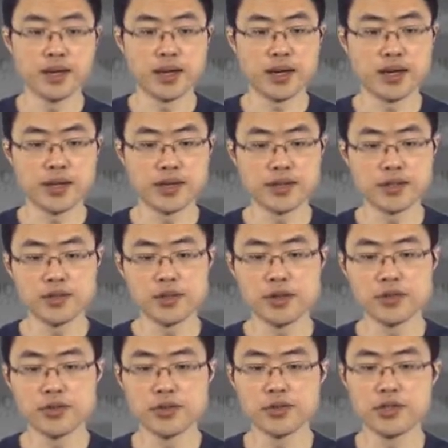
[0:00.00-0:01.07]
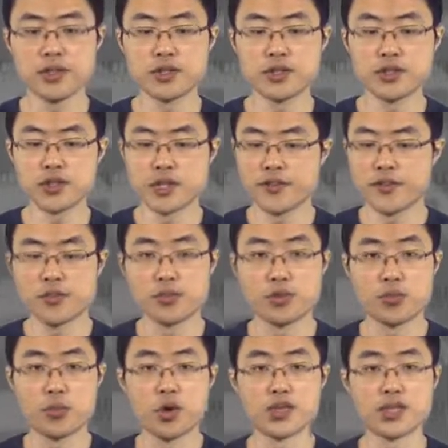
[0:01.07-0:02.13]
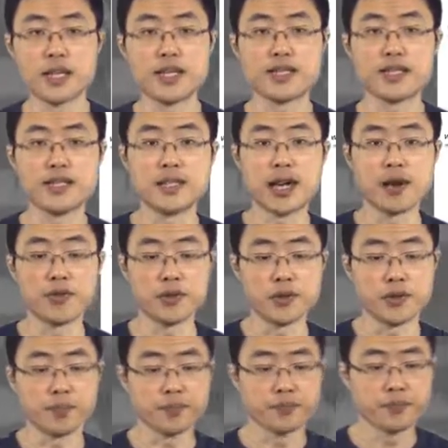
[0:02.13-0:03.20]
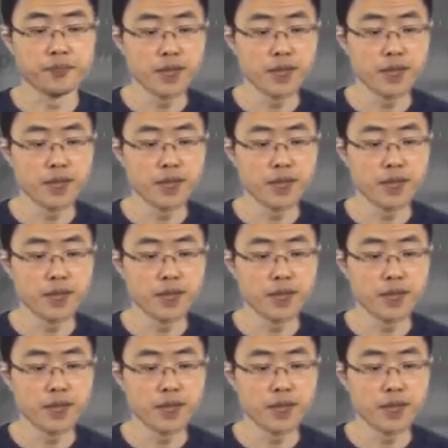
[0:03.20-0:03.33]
uh, is also just giving you the worst case scenario.